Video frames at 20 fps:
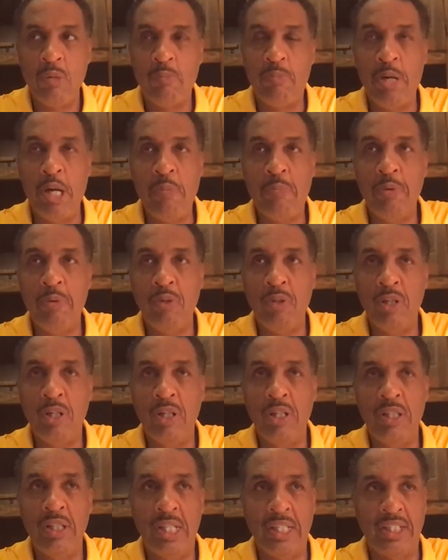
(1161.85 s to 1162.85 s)
People
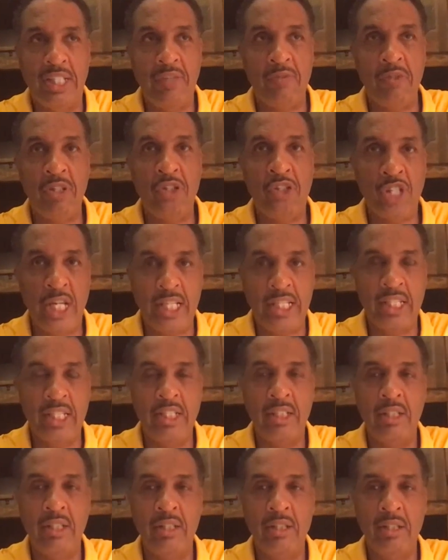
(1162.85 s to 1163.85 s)
are uh, they're
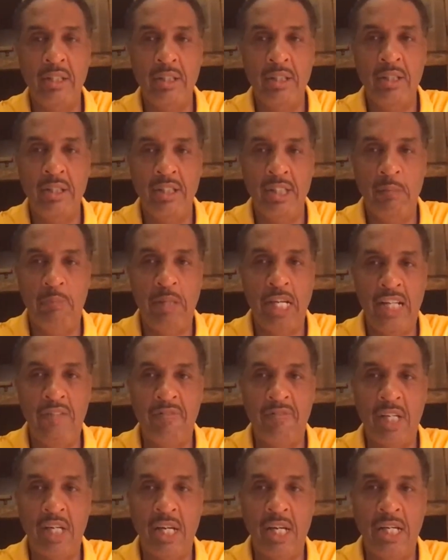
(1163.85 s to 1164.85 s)
rejecting the plan
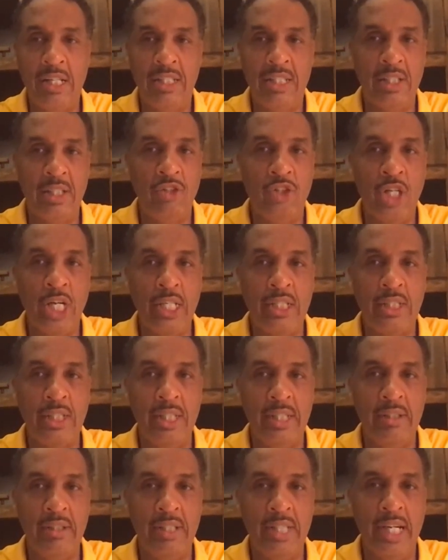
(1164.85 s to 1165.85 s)
of God. They're reject,
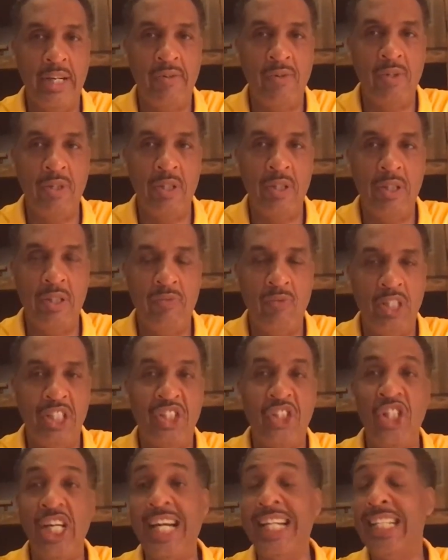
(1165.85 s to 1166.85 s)
they're, they're
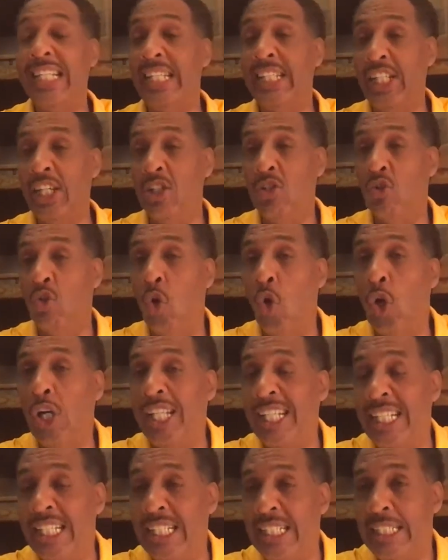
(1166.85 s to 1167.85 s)
rejecting the
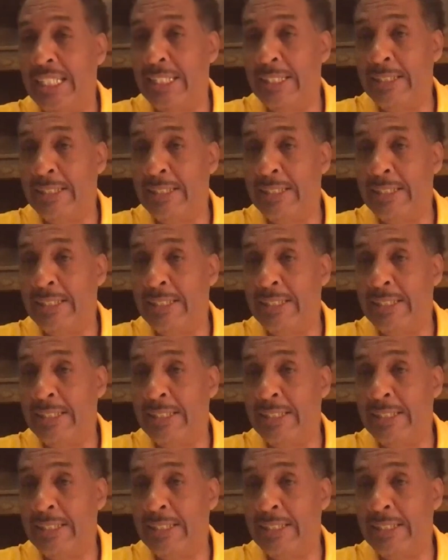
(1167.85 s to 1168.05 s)
anointed.